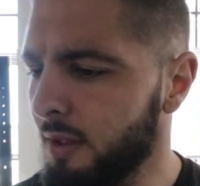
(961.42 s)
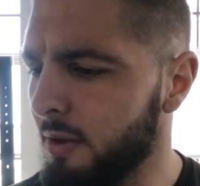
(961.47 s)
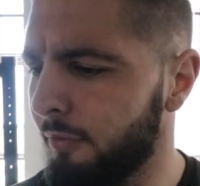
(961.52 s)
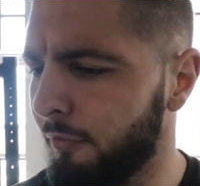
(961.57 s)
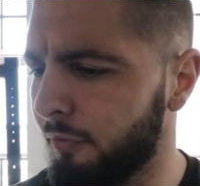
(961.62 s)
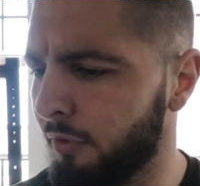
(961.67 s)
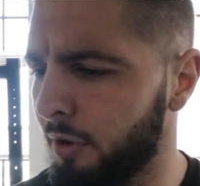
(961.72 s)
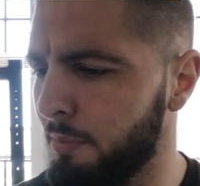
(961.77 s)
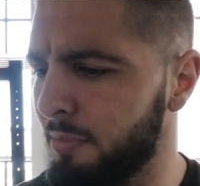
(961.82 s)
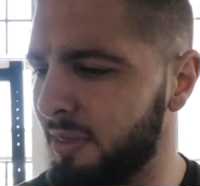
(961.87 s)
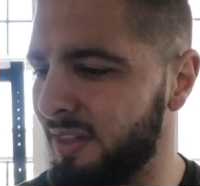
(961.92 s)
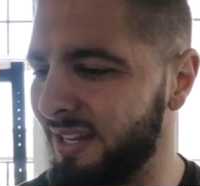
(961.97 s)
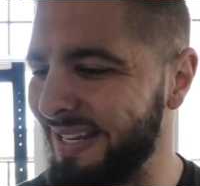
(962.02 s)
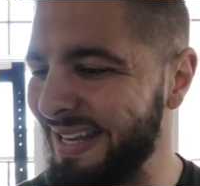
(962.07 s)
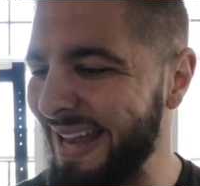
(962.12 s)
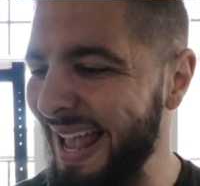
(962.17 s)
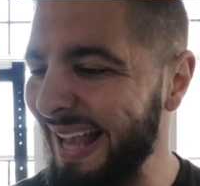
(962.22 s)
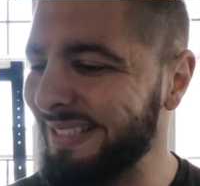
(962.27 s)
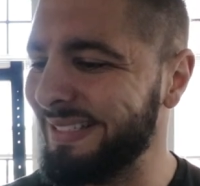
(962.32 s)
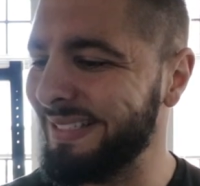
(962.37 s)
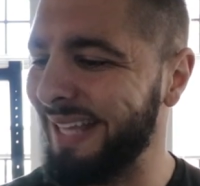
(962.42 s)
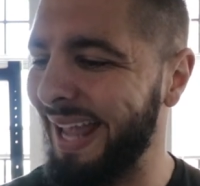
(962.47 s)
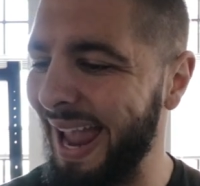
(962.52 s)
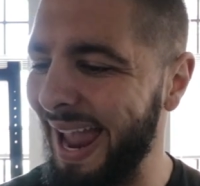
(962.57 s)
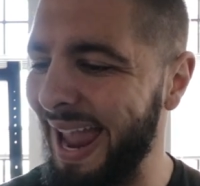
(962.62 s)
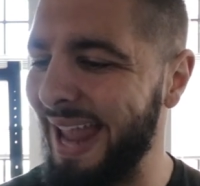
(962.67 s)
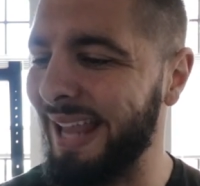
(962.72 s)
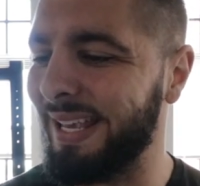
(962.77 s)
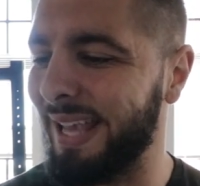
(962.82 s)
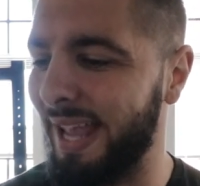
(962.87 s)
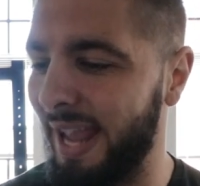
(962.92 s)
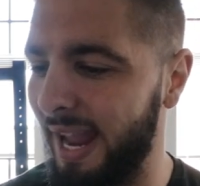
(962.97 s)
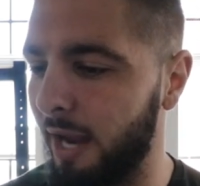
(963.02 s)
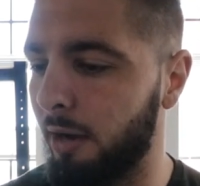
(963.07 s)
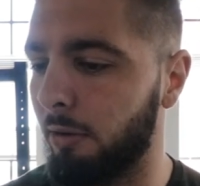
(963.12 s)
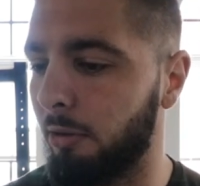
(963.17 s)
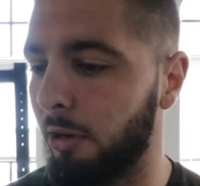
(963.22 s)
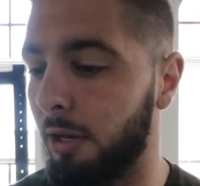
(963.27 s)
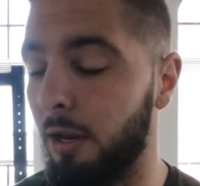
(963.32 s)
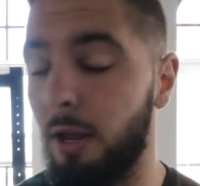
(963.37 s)
From the next Hank
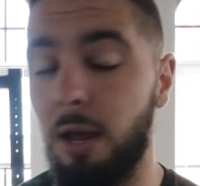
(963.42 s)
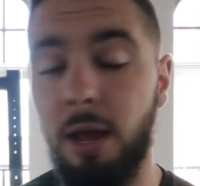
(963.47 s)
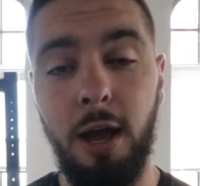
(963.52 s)
Aaron.